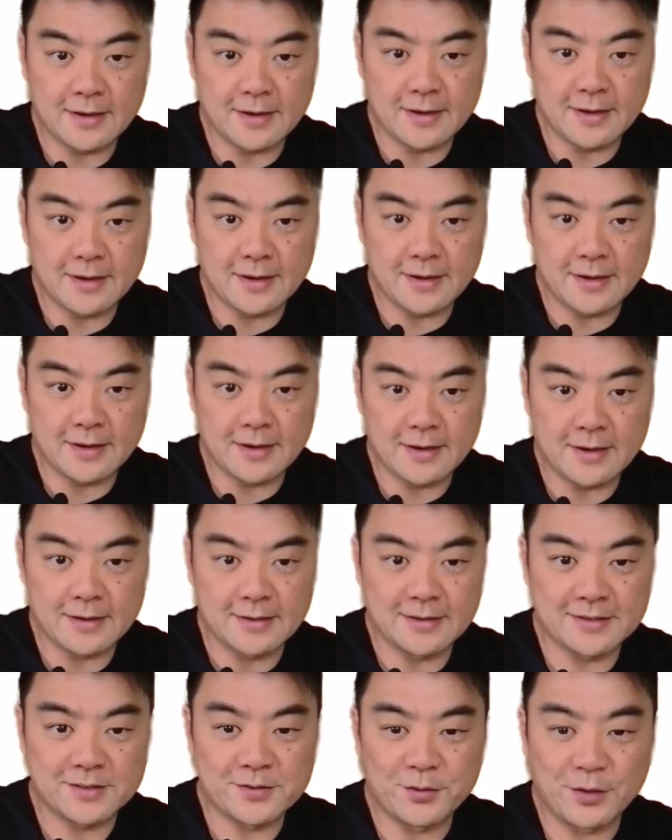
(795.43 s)
Okay,
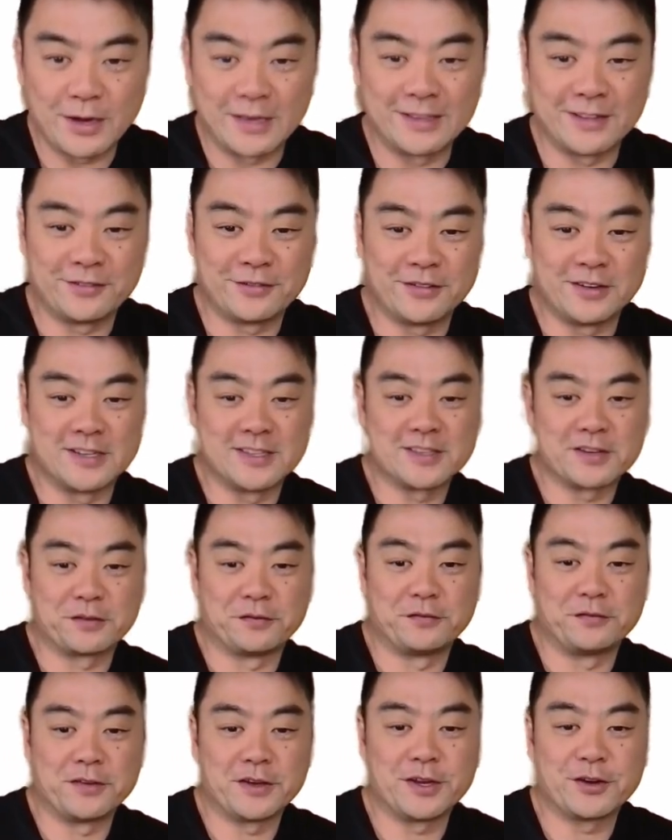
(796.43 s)
that's finally finished
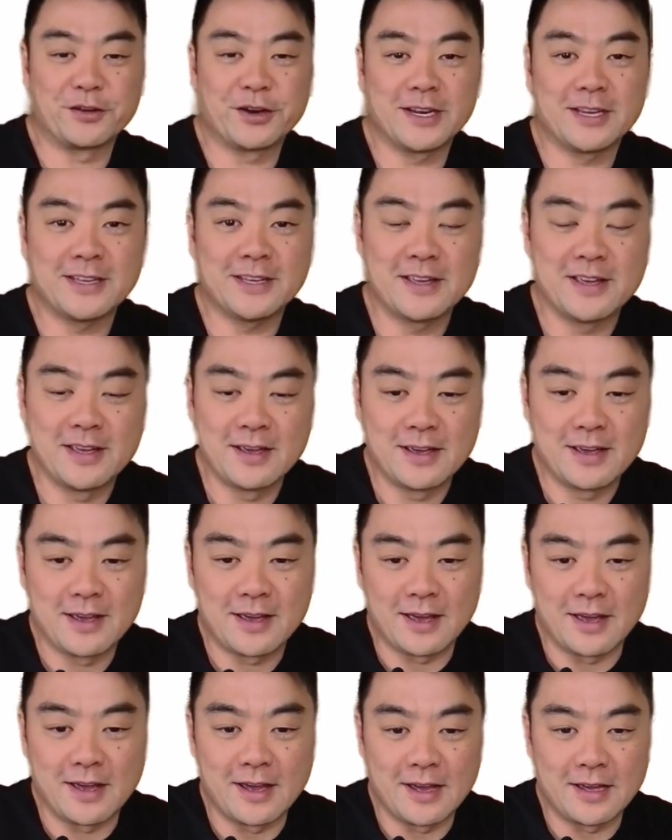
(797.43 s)
configuring.
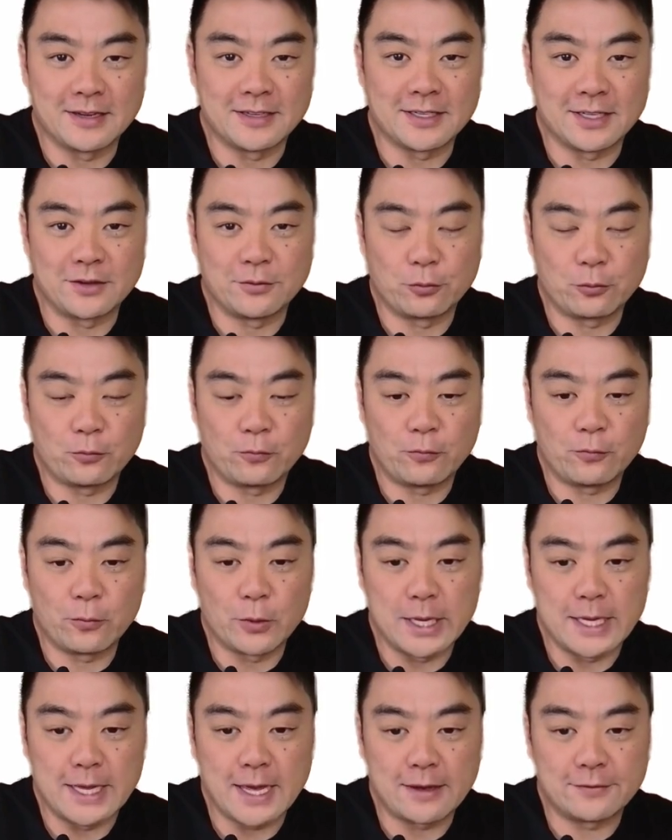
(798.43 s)
And if
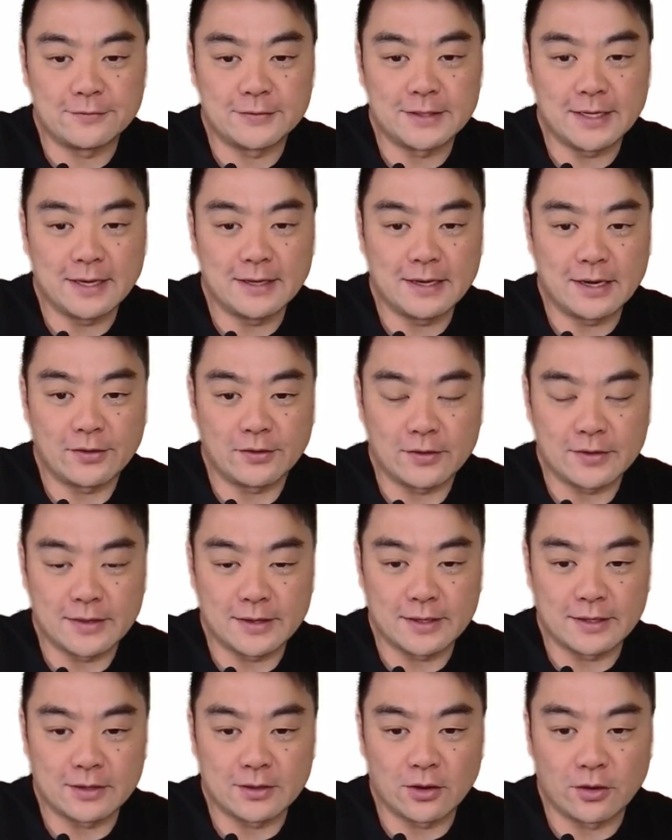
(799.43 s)
we have done
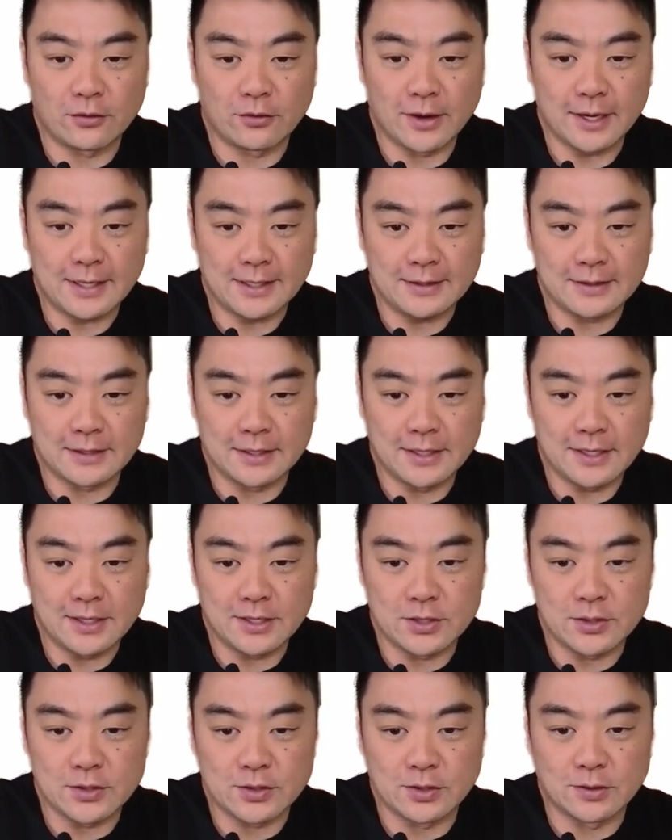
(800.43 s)
everything correctly,
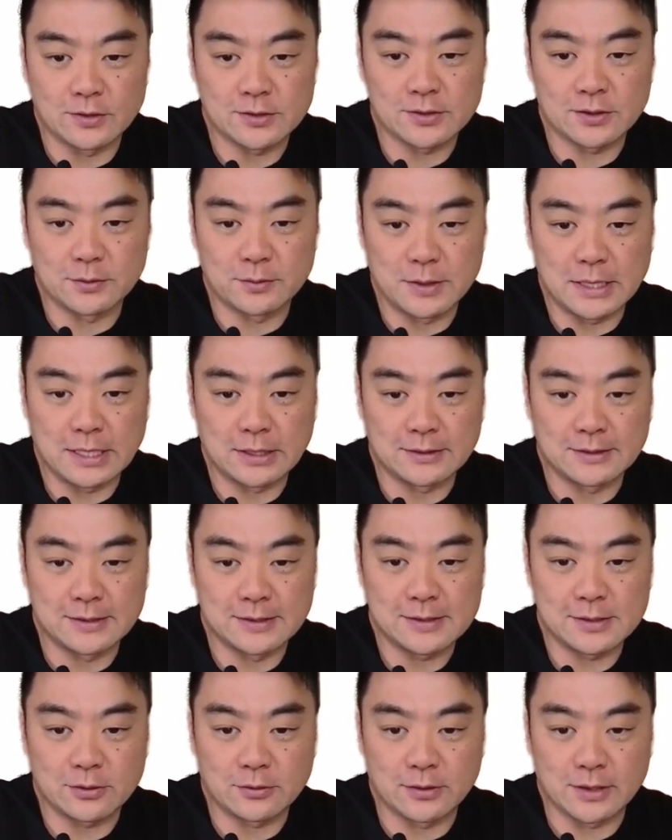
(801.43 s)
you should also be on this
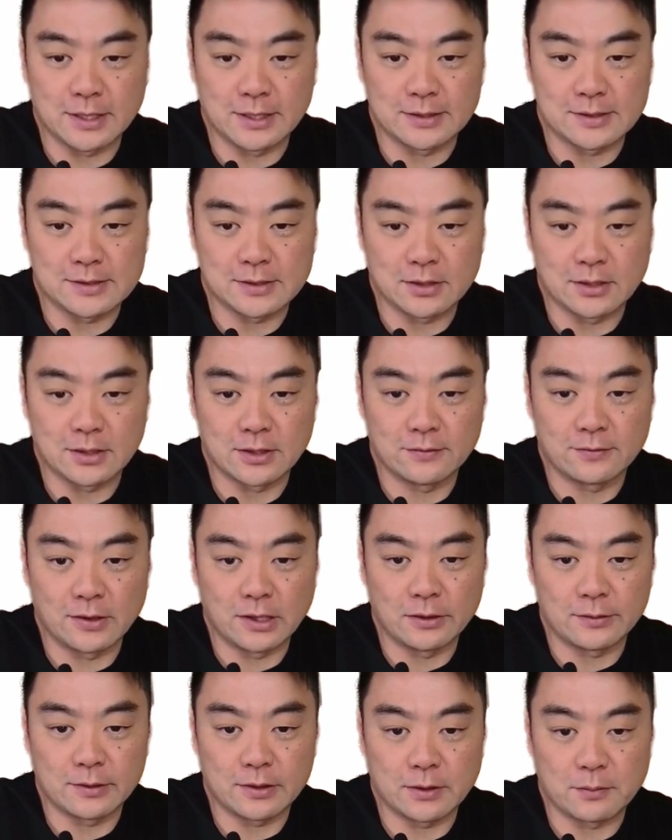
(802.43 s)
screen. So the
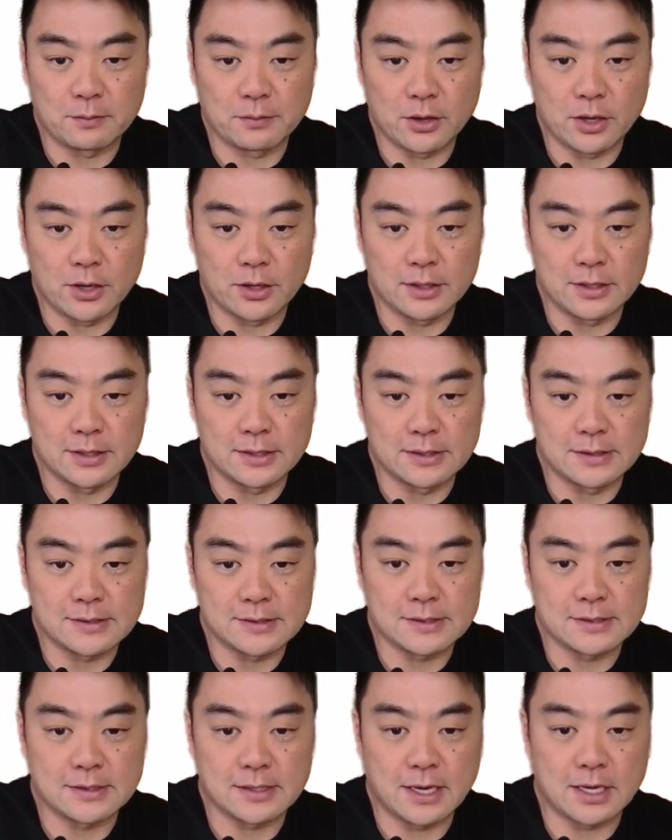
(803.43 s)
following
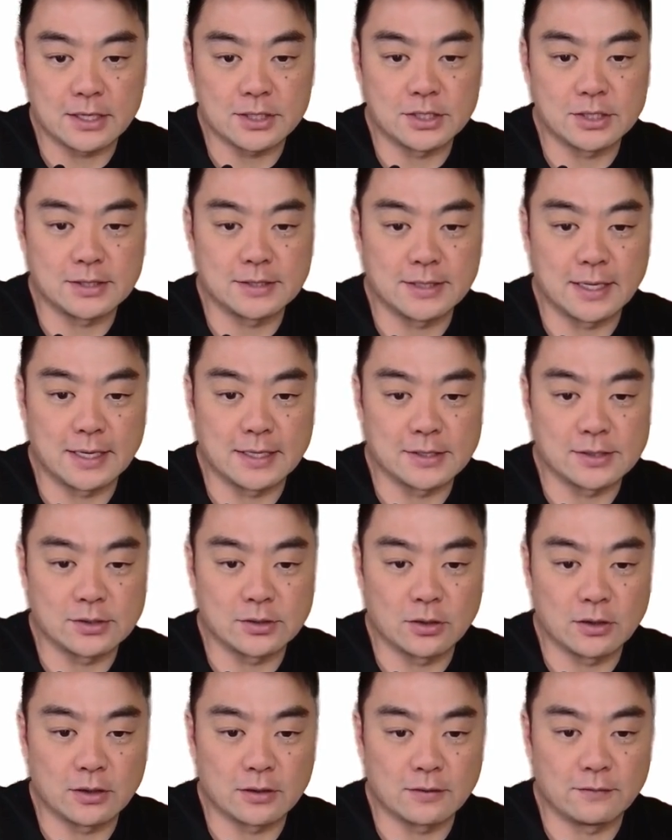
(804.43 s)
components: ArcGIS Data
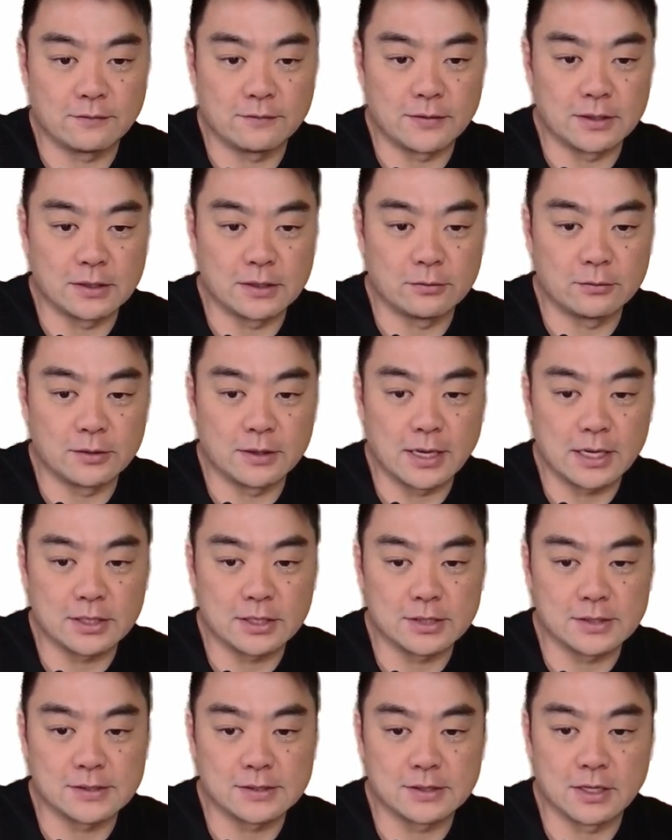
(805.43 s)
Store configured with
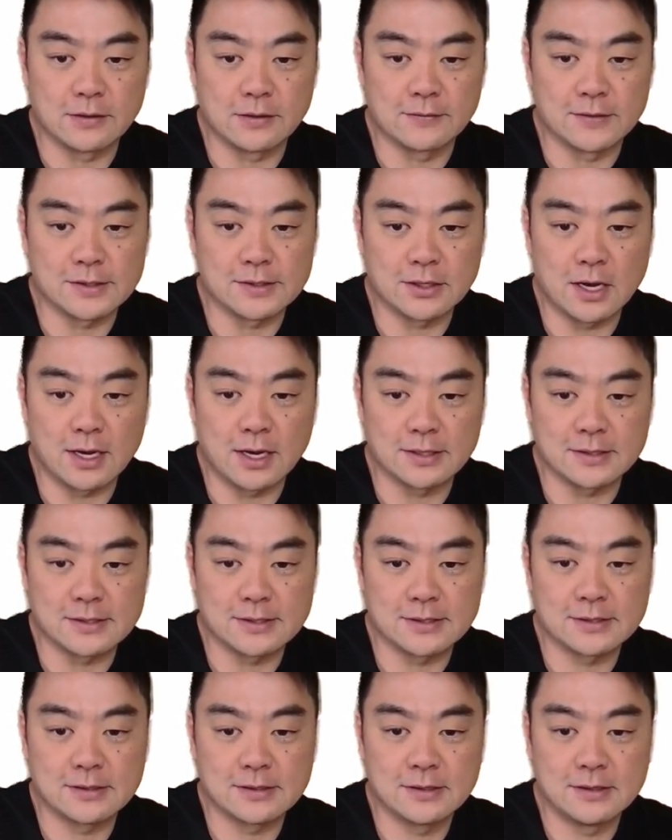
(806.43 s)
ArcGIS Server
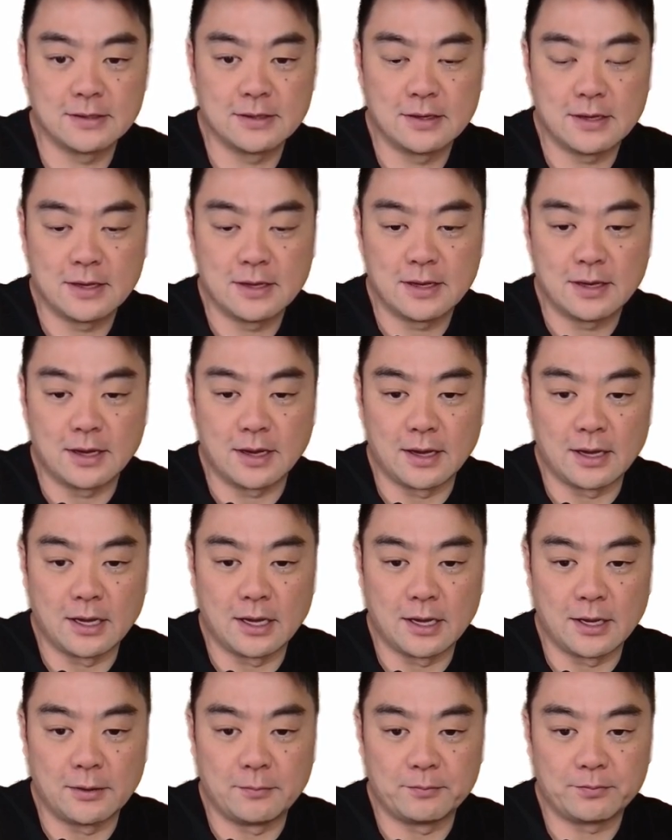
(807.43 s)
sites,
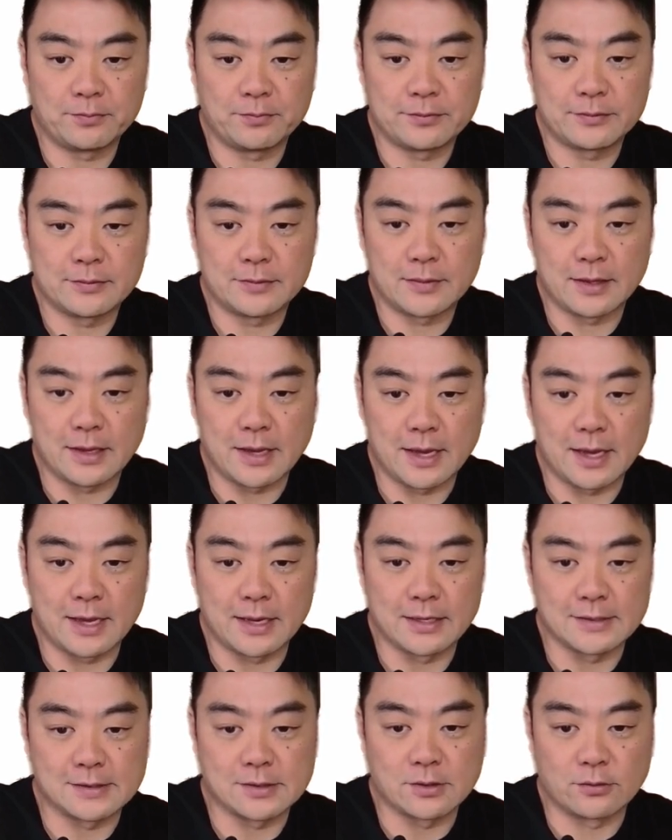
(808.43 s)

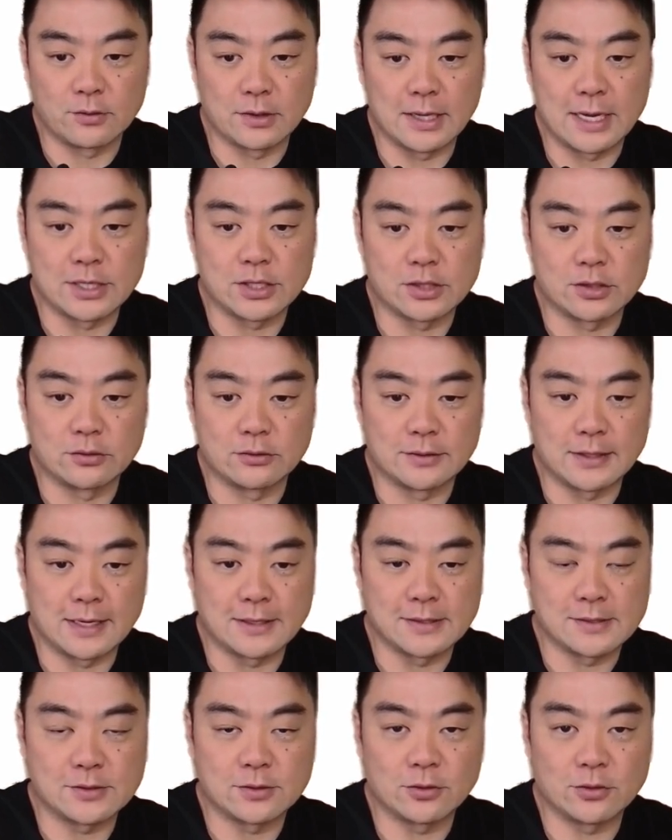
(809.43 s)
and it's a relational
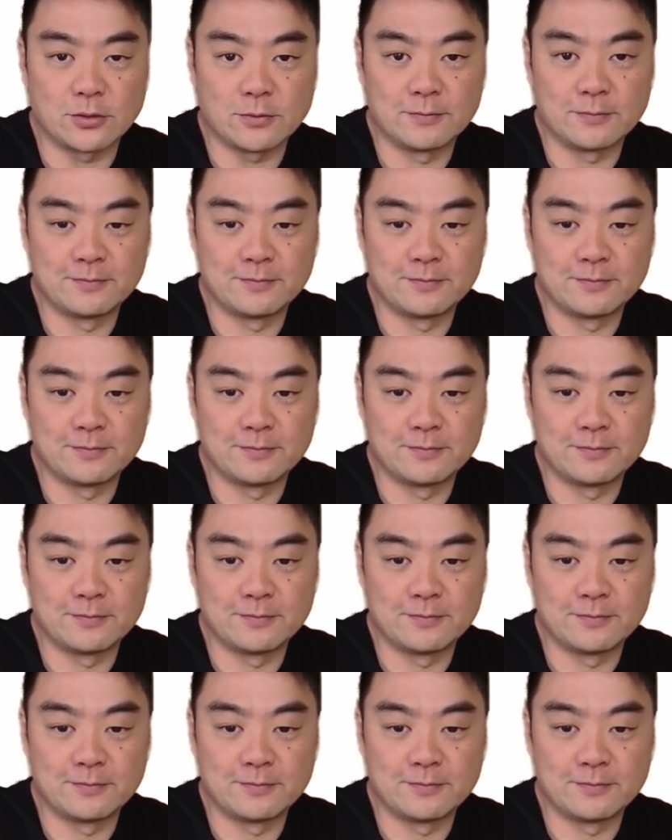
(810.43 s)
data store.